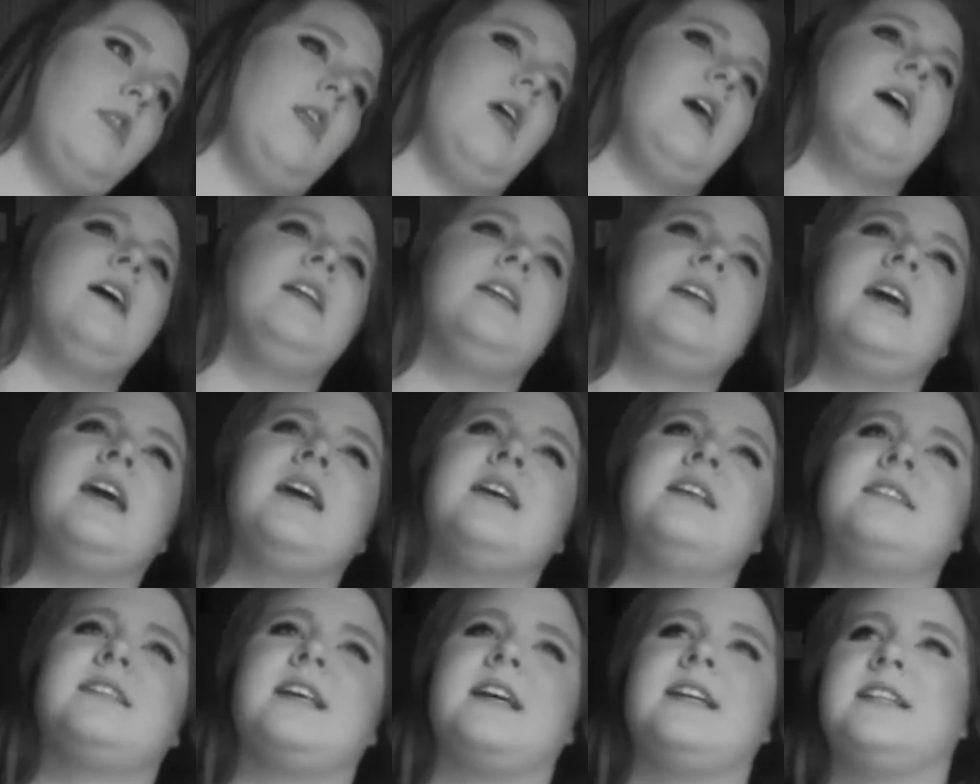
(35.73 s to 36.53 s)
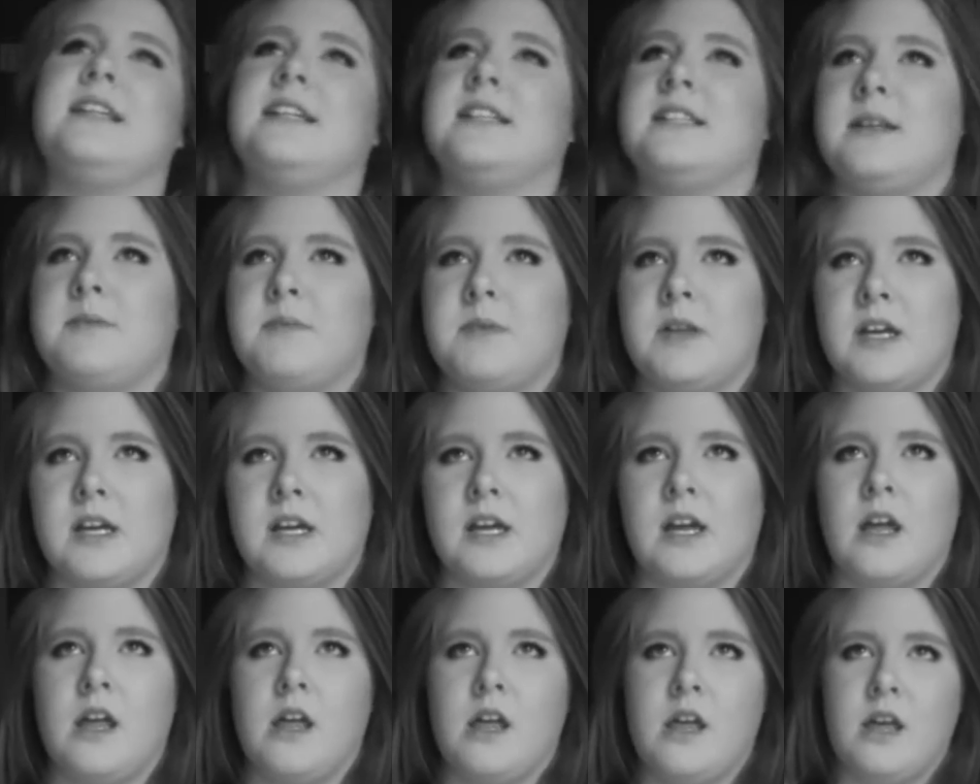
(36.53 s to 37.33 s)
And yes, I did
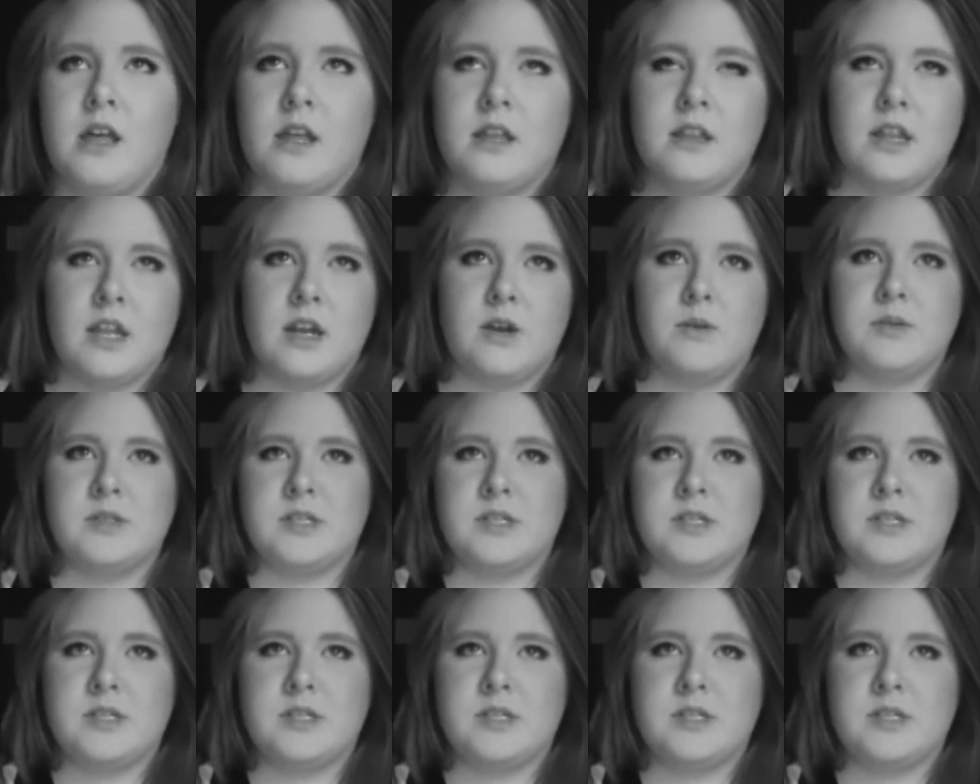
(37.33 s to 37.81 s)
something that it